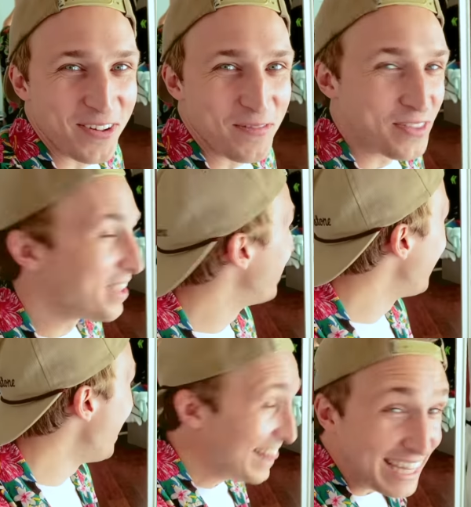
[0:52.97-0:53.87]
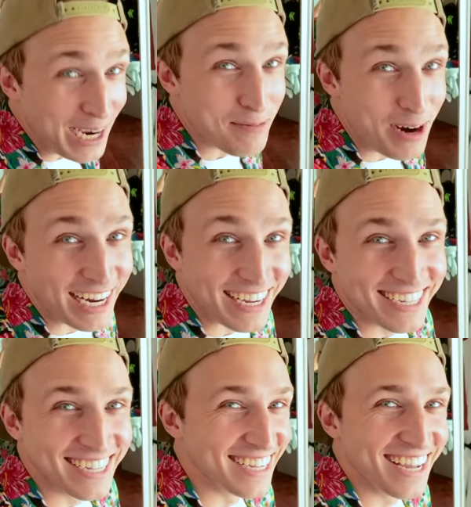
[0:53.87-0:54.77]
Are you ready? I think I'm
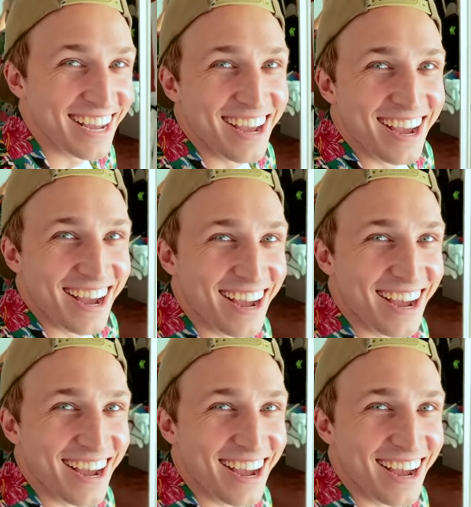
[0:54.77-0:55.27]
ready. Okay.